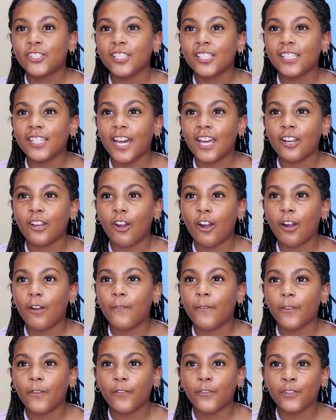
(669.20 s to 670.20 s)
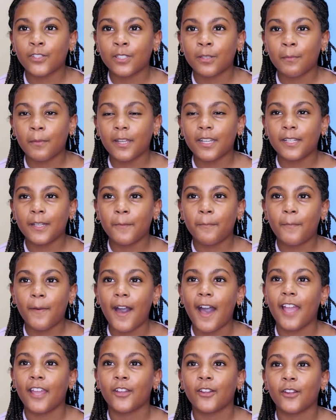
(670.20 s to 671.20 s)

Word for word: she got an offer for somebody to buy